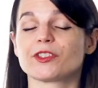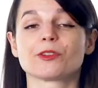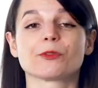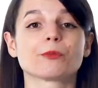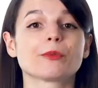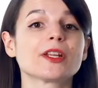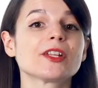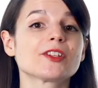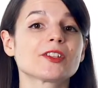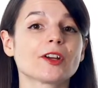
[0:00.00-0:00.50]
to
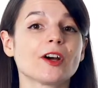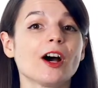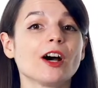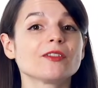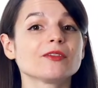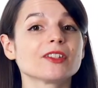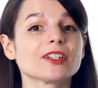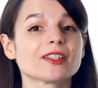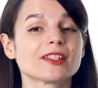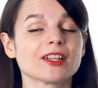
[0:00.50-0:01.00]
reach
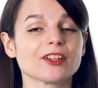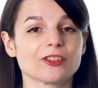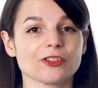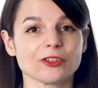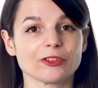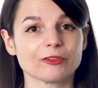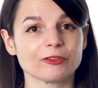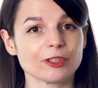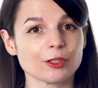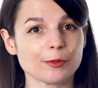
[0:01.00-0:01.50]

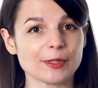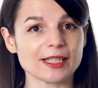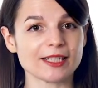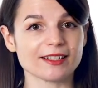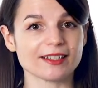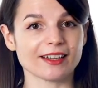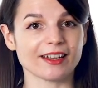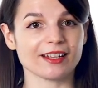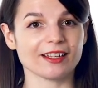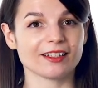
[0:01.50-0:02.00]
conversational
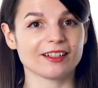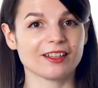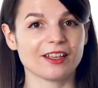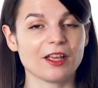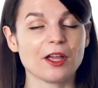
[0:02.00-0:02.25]
fluency.